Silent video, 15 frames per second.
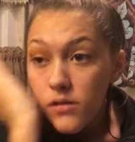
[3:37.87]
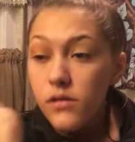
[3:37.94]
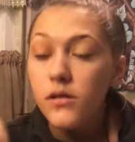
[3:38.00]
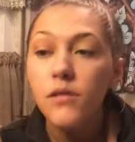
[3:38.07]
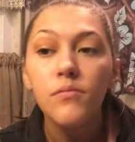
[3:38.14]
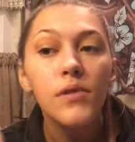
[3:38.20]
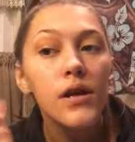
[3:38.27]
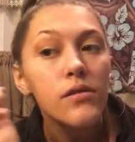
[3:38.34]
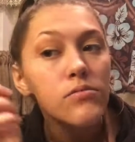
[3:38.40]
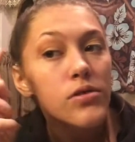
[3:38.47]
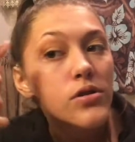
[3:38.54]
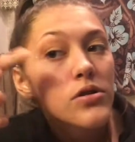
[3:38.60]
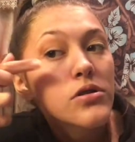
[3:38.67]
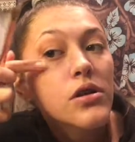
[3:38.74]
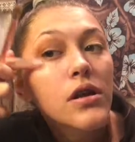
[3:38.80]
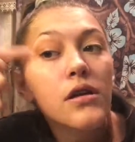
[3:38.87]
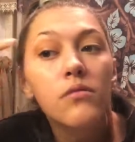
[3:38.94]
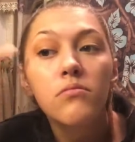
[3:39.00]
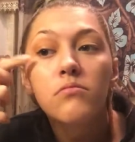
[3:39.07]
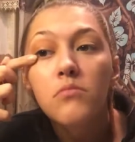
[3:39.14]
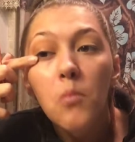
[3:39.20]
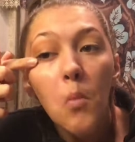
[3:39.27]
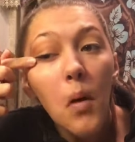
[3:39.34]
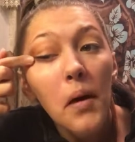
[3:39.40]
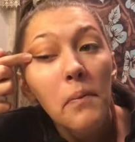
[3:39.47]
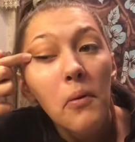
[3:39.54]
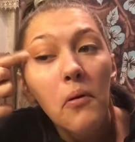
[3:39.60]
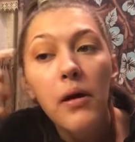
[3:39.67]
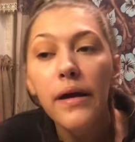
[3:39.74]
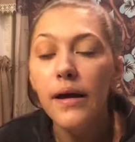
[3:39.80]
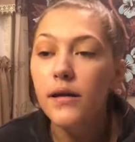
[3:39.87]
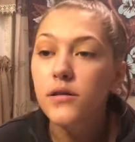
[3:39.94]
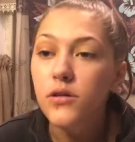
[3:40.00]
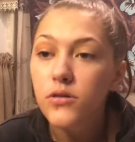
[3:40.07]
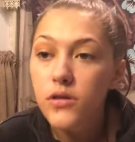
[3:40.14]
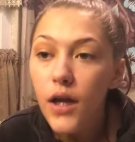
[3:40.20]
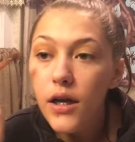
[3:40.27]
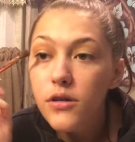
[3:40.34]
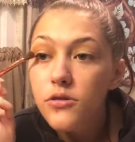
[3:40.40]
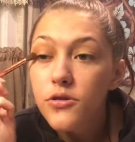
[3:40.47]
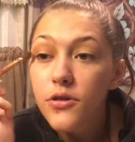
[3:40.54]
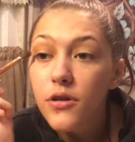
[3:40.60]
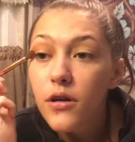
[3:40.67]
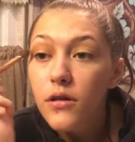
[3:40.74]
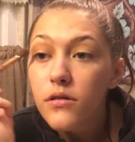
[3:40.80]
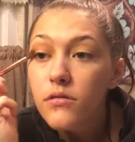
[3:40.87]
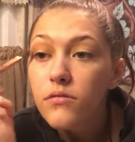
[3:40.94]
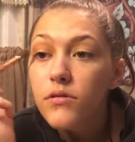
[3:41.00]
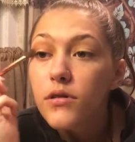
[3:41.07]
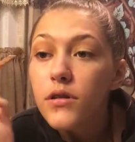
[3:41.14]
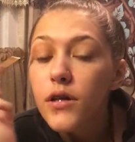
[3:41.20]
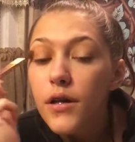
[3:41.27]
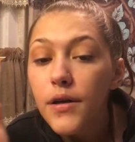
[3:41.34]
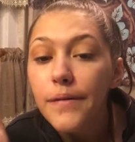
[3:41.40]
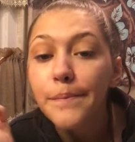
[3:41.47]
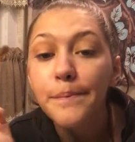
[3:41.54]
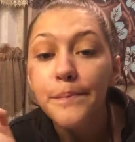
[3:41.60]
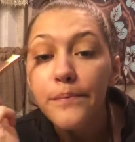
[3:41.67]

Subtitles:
Sometimes I just like wipe away because there's extra right there.